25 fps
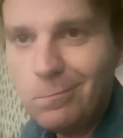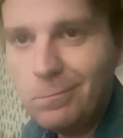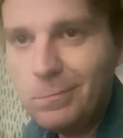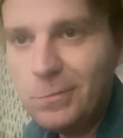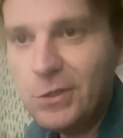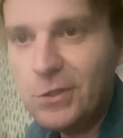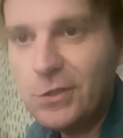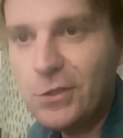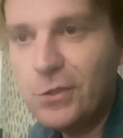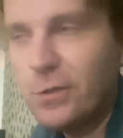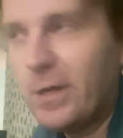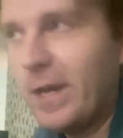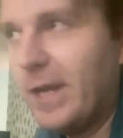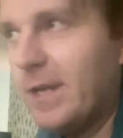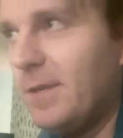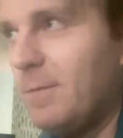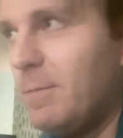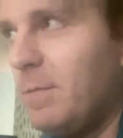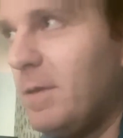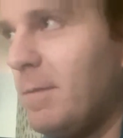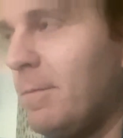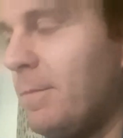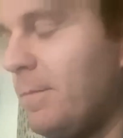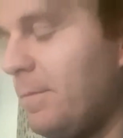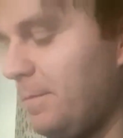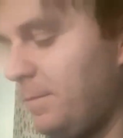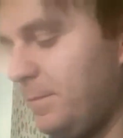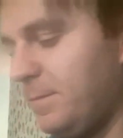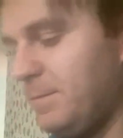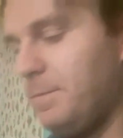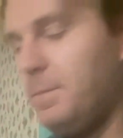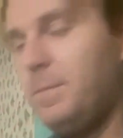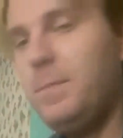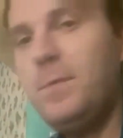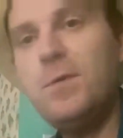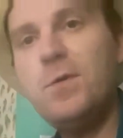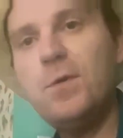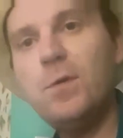Just tried to be
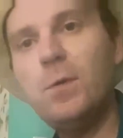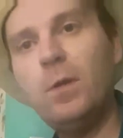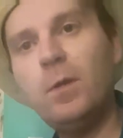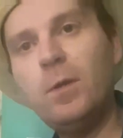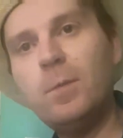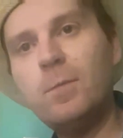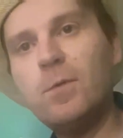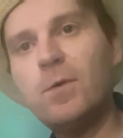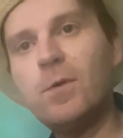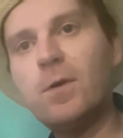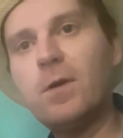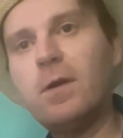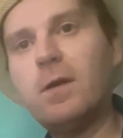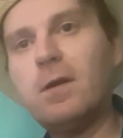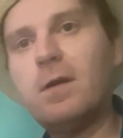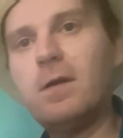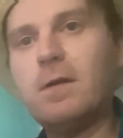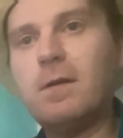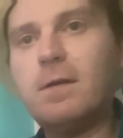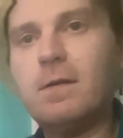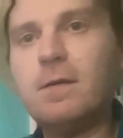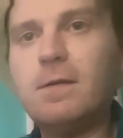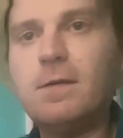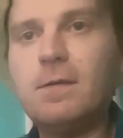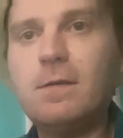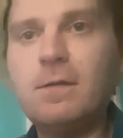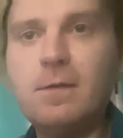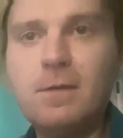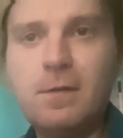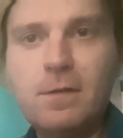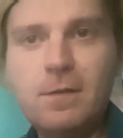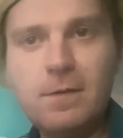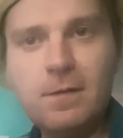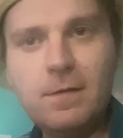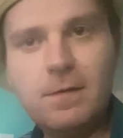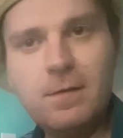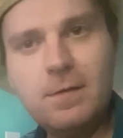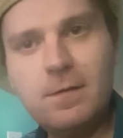do a little more a
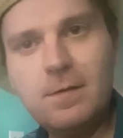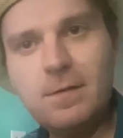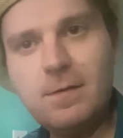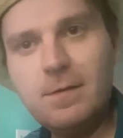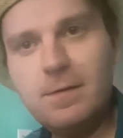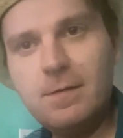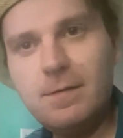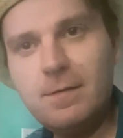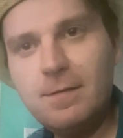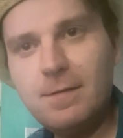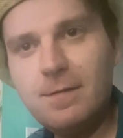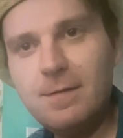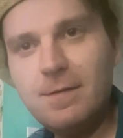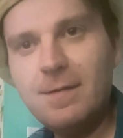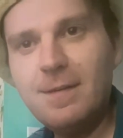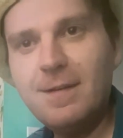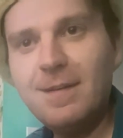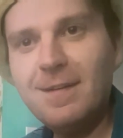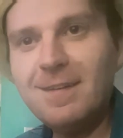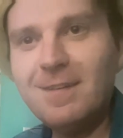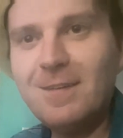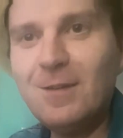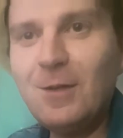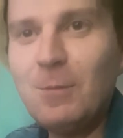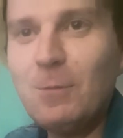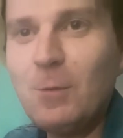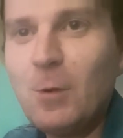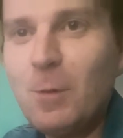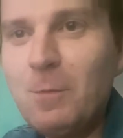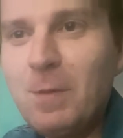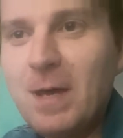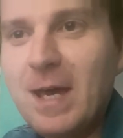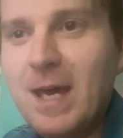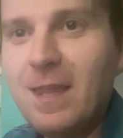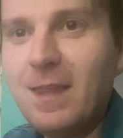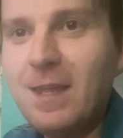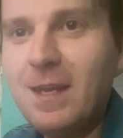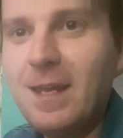little more
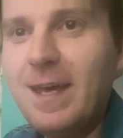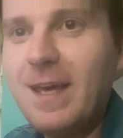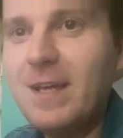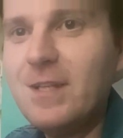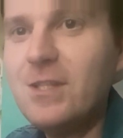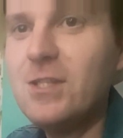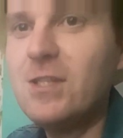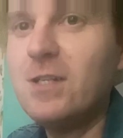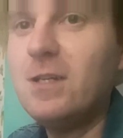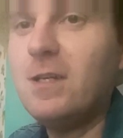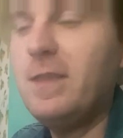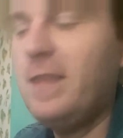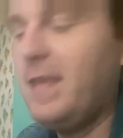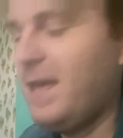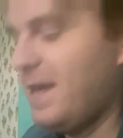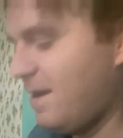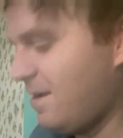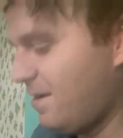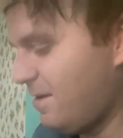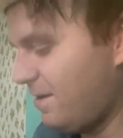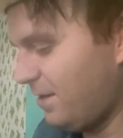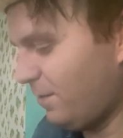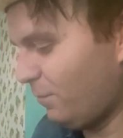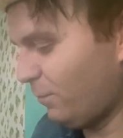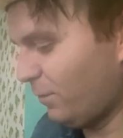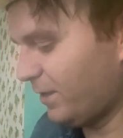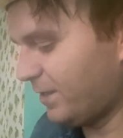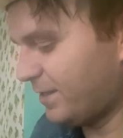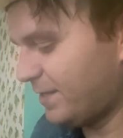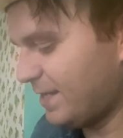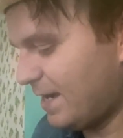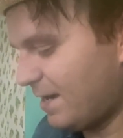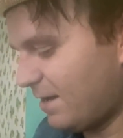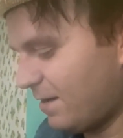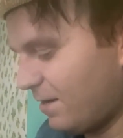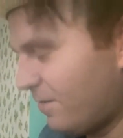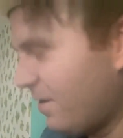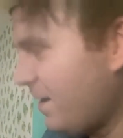ballad action on there and it worked
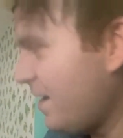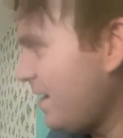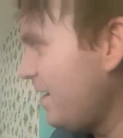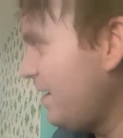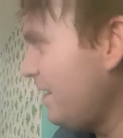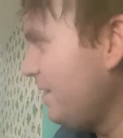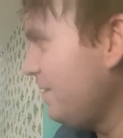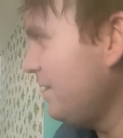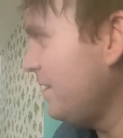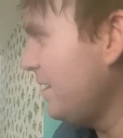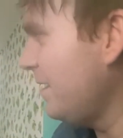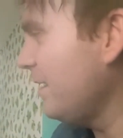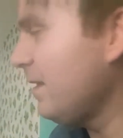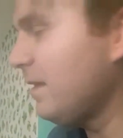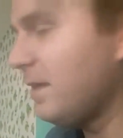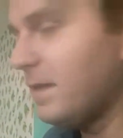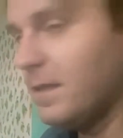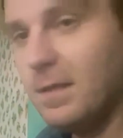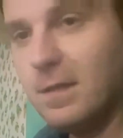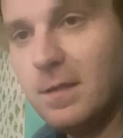out all right, I think.